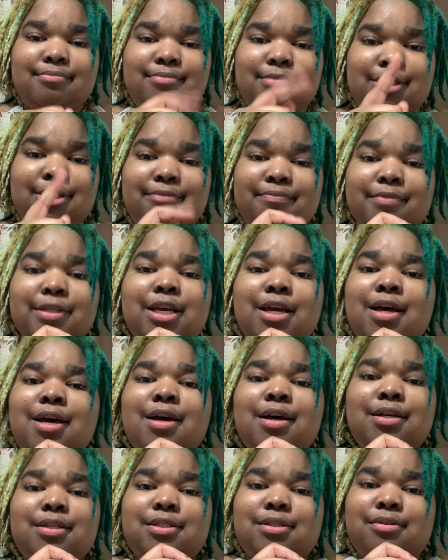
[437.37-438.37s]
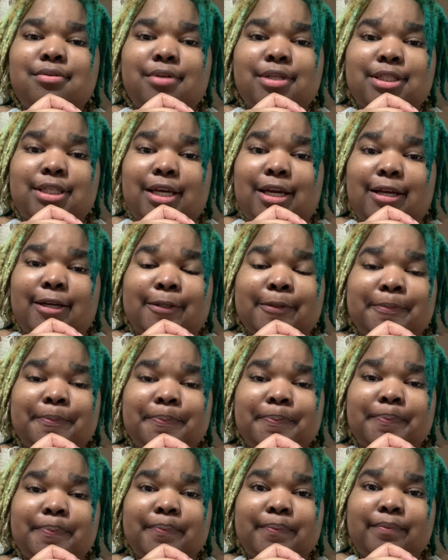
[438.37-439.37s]
Yeah. Story time.
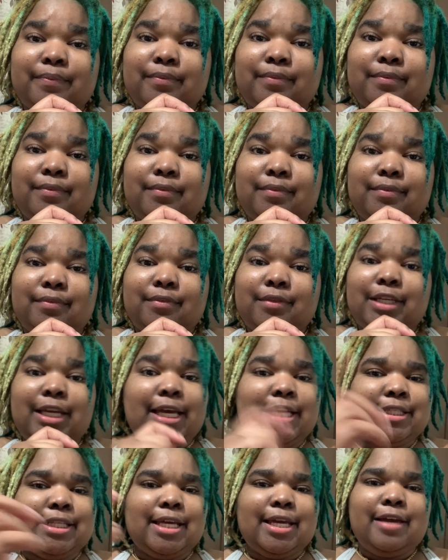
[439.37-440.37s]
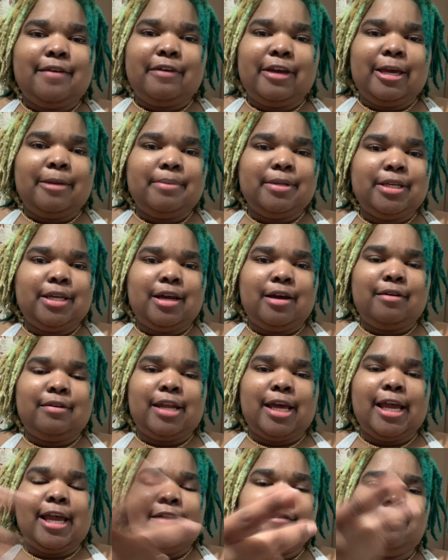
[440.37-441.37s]
Has that ever happened to y'all?
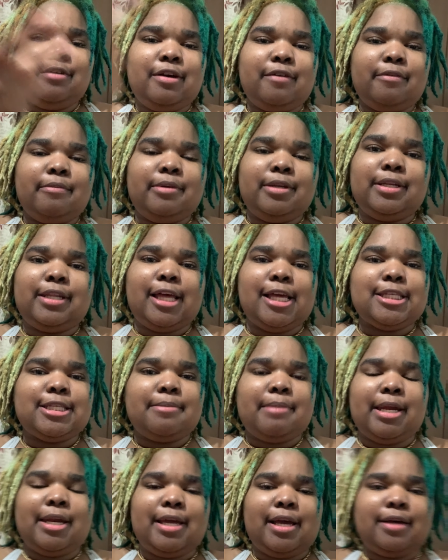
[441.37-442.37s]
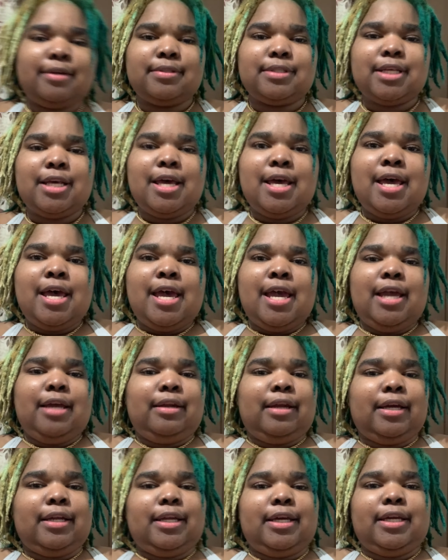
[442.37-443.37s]
Like, have you ever been like somebody's house and
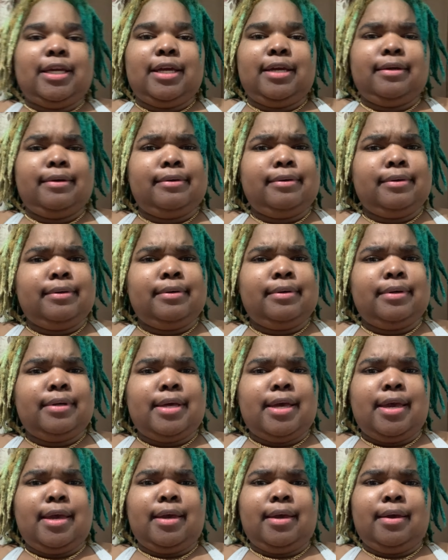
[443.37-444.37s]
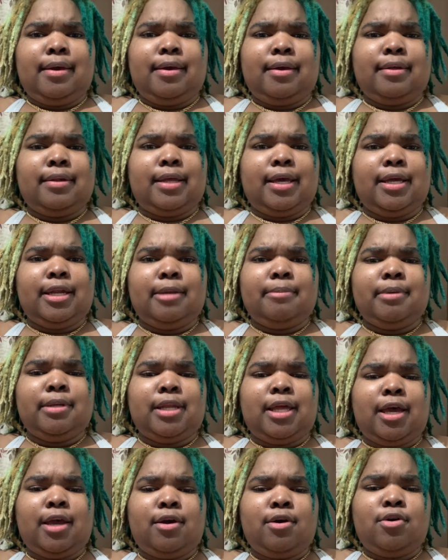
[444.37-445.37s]
like they can't cook and like they be
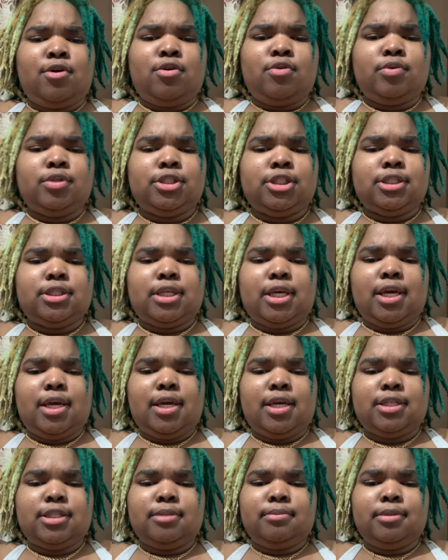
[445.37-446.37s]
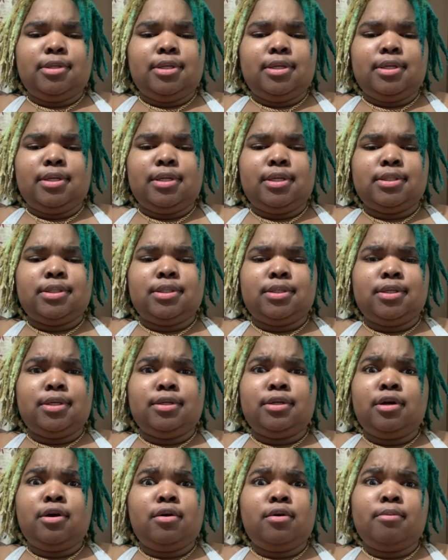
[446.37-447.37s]
like, oh, just add some da da da to
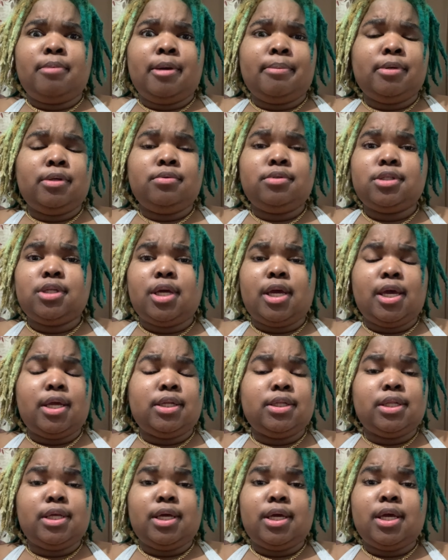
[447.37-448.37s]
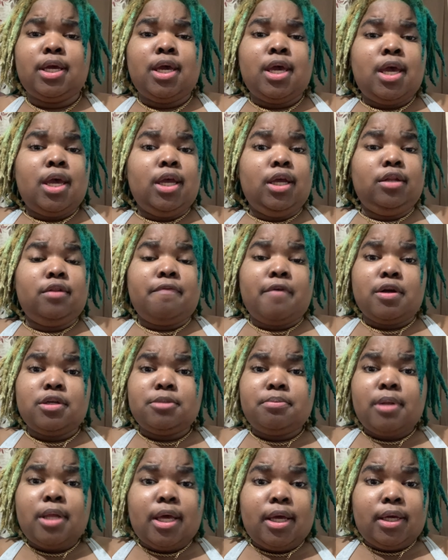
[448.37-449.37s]
it. No, baby, you should have added that in the
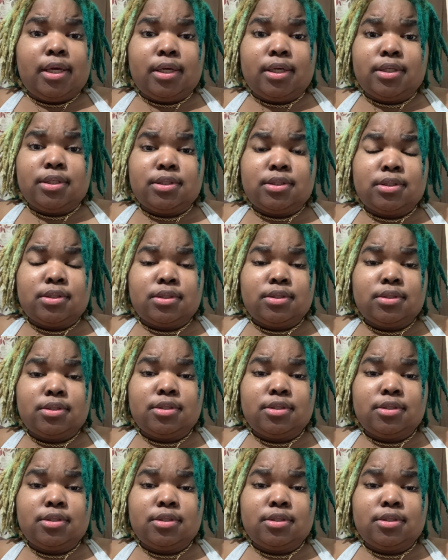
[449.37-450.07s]
first place.